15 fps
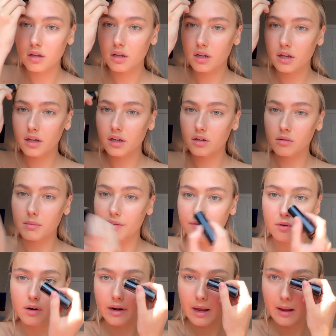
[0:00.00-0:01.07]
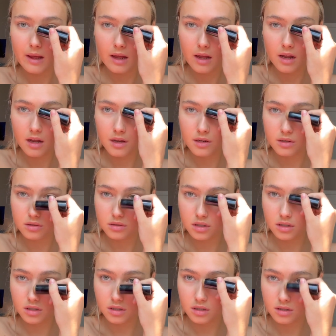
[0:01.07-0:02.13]
and on my forehead
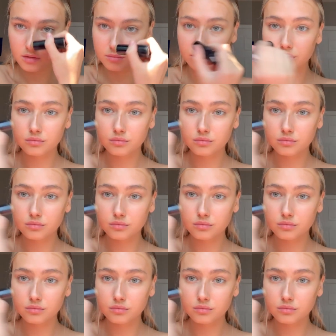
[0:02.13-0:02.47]
and